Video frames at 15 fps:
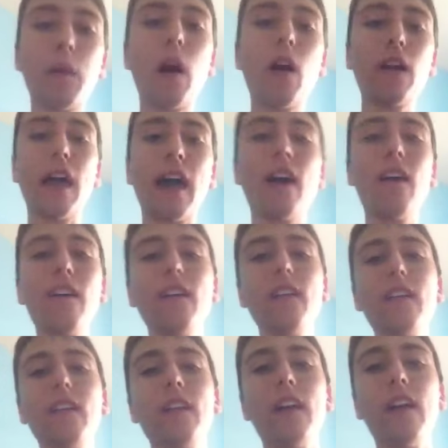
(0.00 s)
balled out,
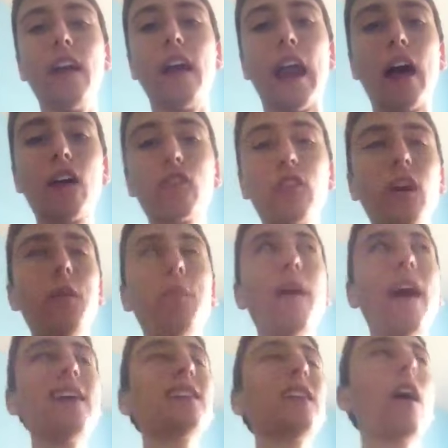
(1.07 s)
and I was really
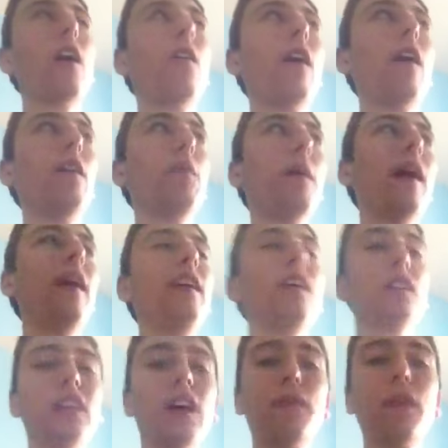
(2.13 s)
impressed how well he played.
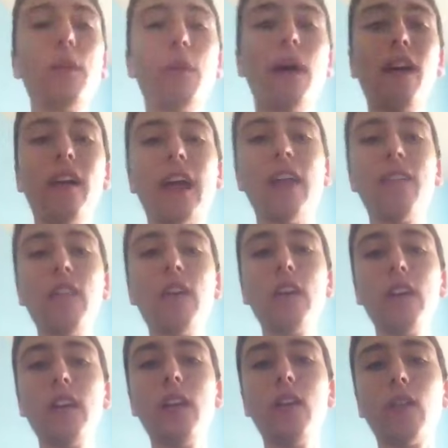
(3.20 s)
He was definitely in a player game.
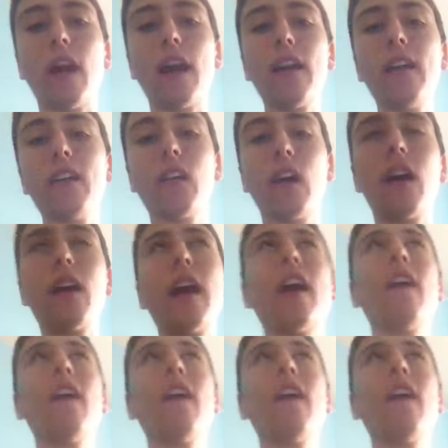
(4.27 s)
He ran his heart